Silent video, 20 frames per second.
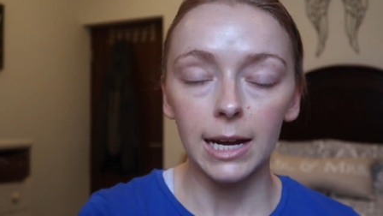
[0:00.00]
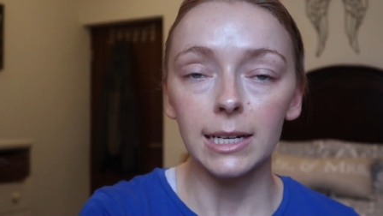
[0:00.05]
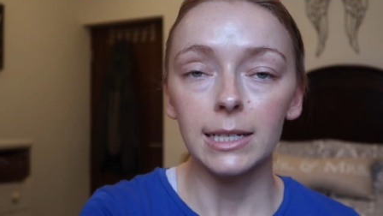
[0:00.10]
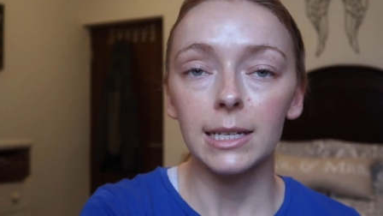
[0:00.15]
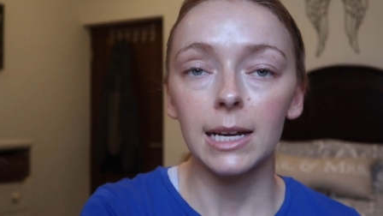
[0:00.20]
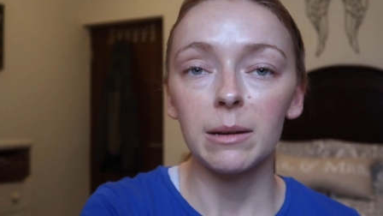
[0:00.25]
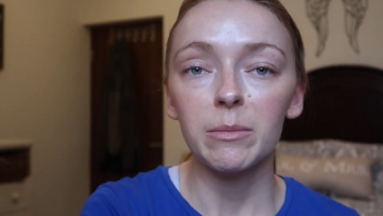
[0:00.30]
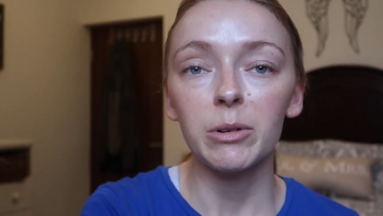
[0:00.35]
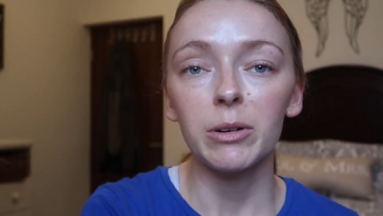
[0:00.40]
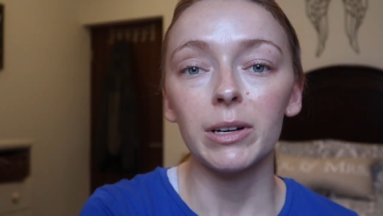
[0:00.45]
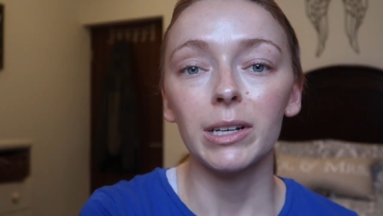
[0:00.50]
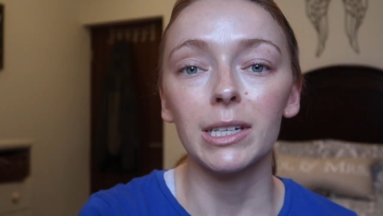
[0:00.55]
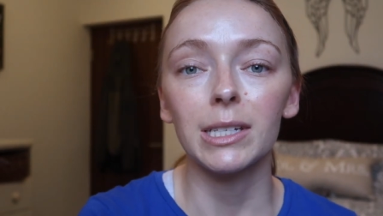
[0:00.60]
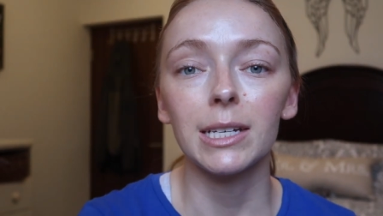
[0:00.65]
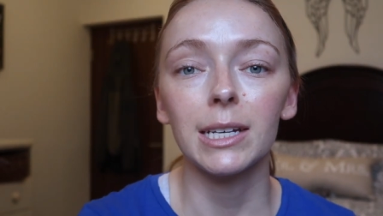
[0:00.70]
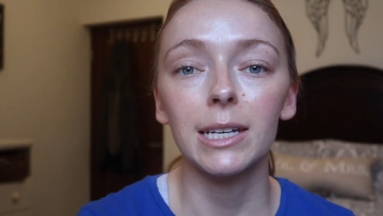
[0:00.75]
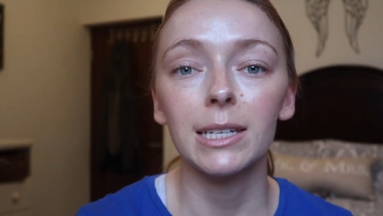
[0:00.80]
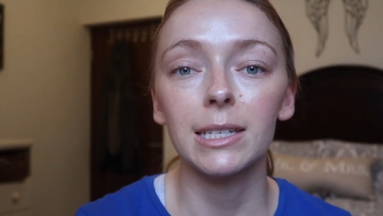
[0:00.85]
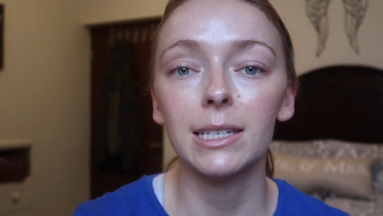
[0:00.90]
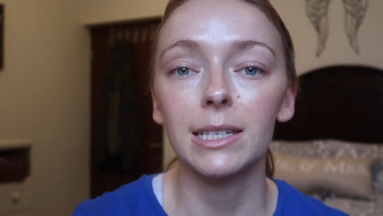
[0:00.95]
Next, I'm going
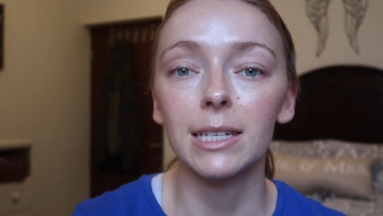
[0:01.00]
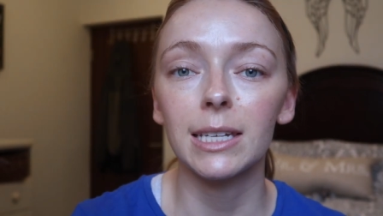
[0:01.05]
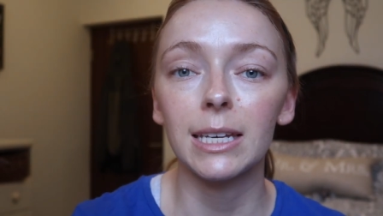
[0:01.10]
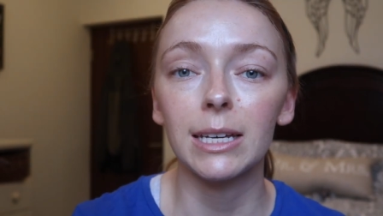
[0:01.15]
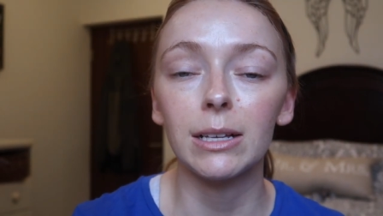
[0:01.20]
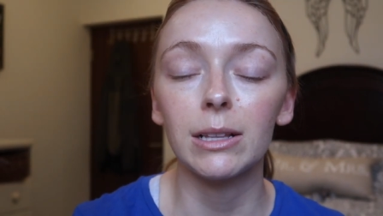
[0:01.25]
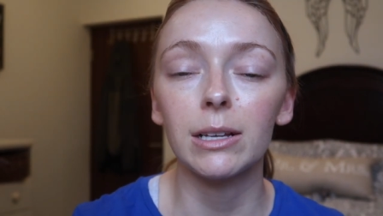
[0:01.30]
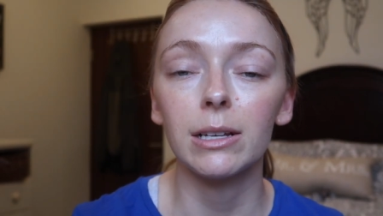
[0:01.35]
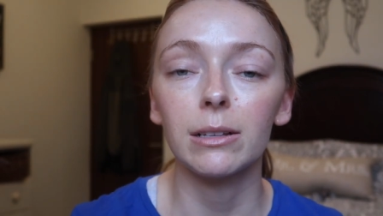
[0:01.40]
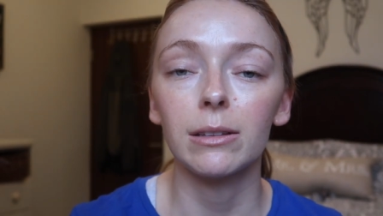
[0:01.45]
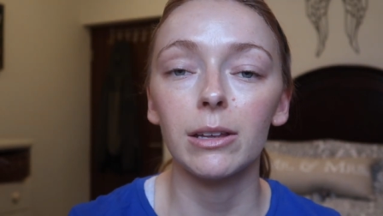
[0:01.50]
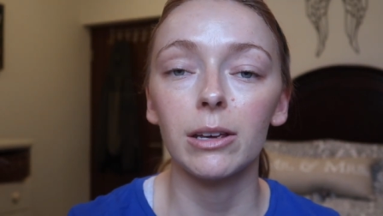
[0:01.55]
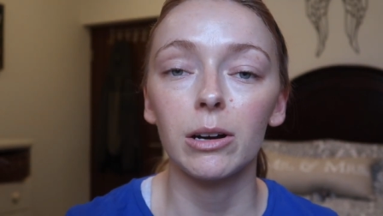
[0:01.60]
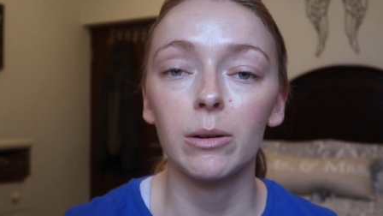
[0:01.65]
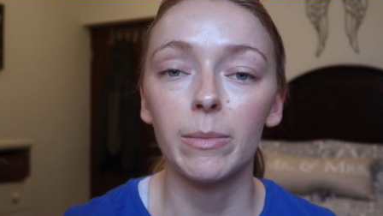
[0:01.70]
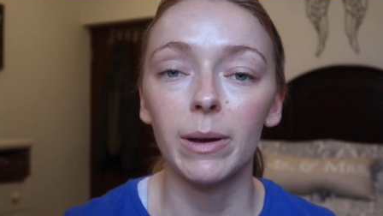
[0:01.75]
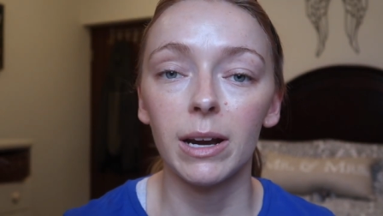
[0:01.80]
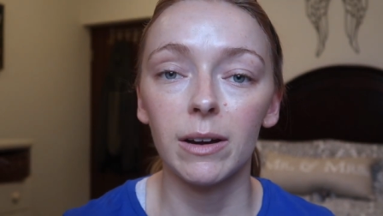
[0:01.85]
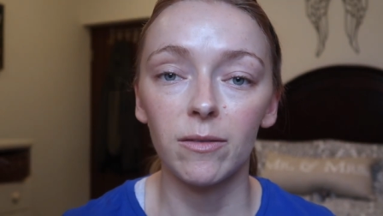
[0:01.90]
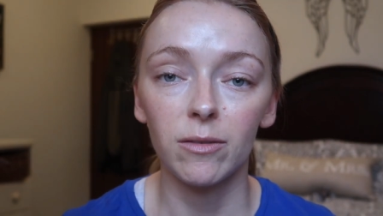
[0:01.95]
to conceal a
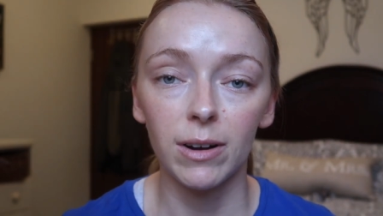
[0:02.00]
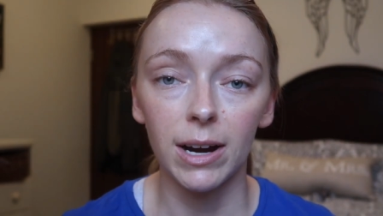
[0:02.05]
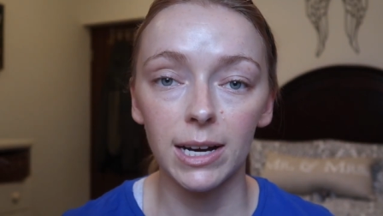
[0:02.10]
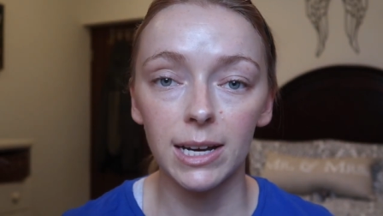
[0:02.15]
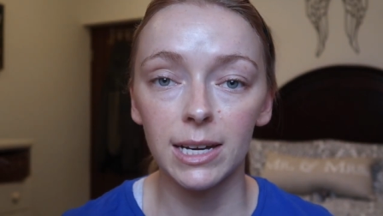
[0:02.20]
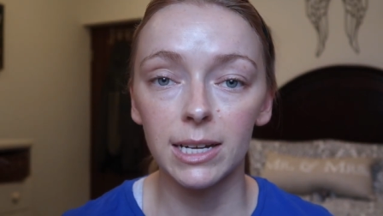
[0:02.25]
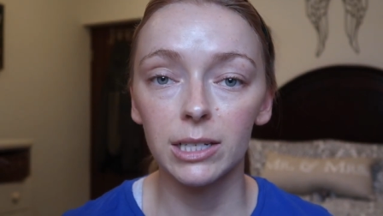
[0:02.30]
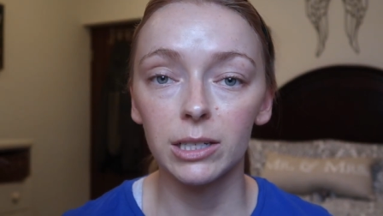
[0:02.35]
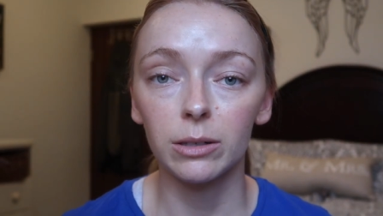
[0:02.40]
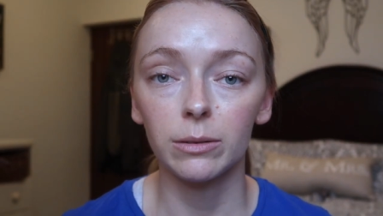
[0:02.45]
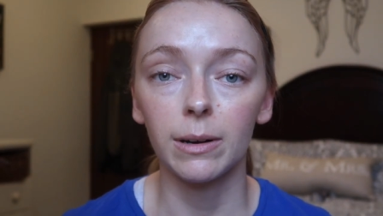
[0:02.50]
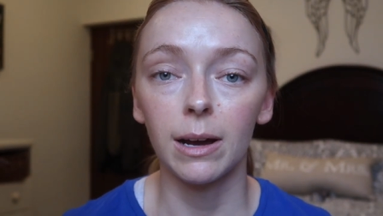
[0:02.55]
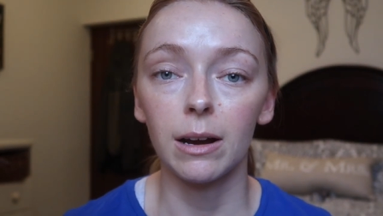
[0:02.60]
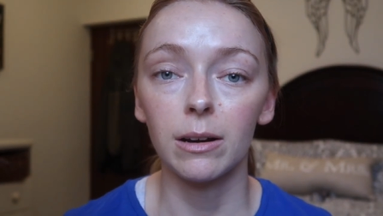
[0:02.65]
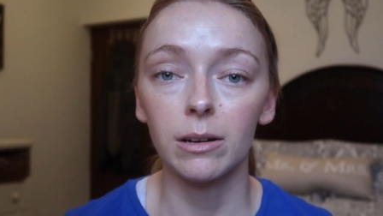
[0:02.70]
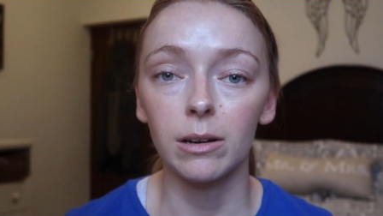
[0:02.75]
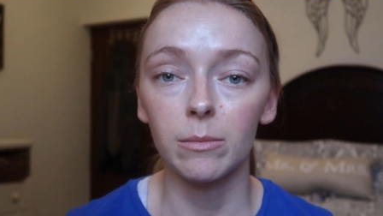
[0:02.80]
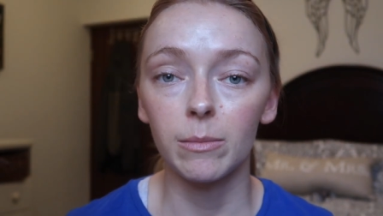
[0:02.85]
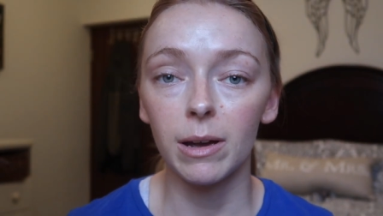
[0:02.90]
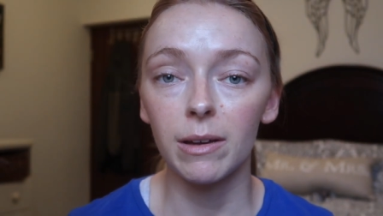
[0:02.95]
little bit of redness
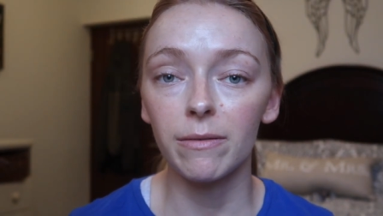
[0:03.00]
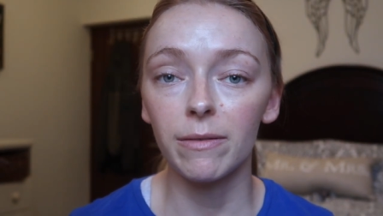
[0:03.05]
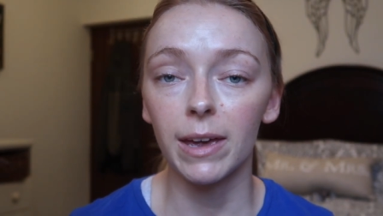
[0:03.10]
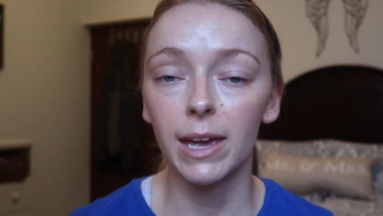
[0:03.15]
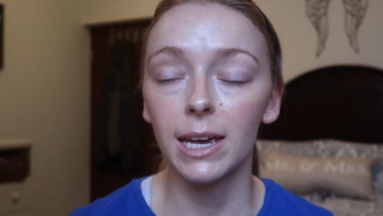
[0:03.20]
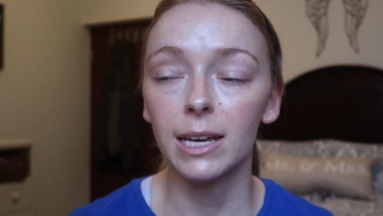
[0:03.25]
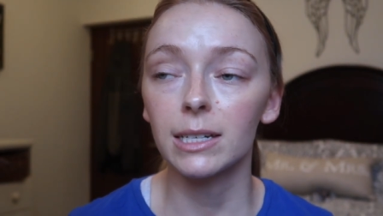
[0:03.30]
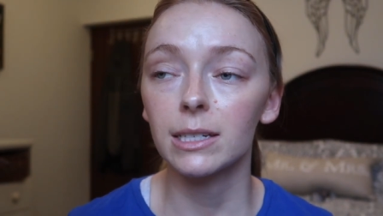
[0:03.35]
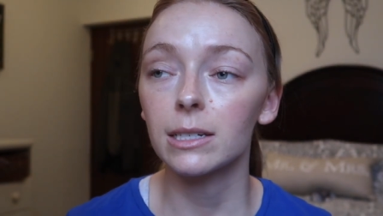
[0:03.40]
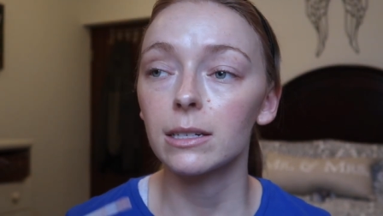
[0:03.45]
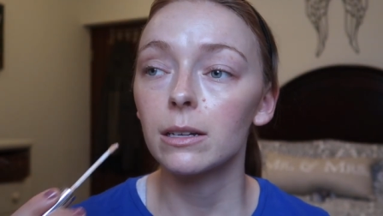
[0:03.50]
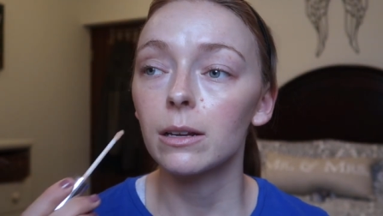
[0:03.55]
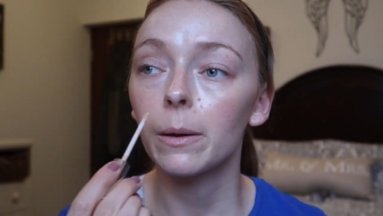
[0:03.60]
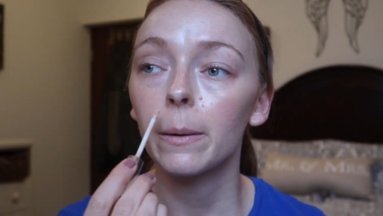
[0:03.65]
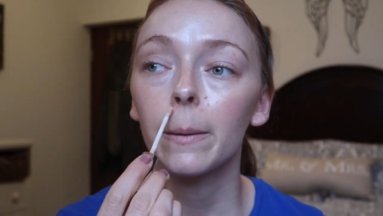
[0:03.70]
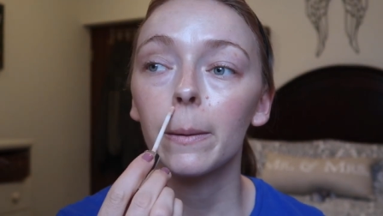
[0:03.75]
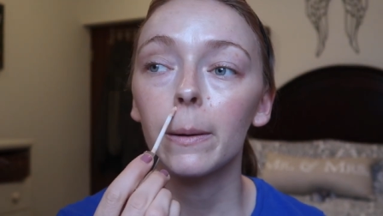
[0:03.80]
around on my face.